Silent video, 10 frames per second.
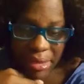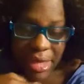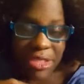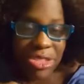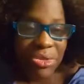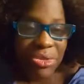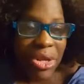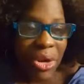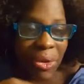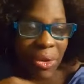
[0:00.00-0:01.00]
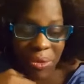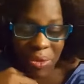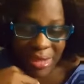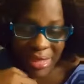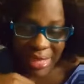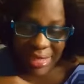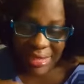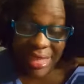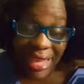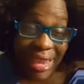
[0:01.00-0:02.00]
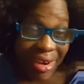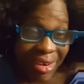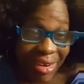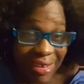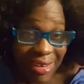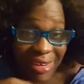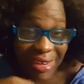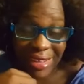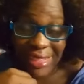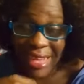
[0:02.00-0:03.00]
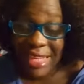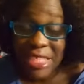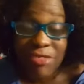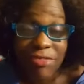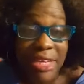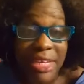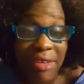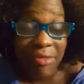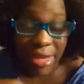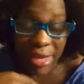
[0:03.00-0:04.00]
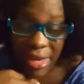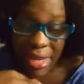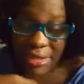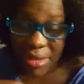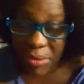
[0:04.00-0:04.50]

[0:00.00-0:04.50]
he'll let you know that he's there and that he's forgiving.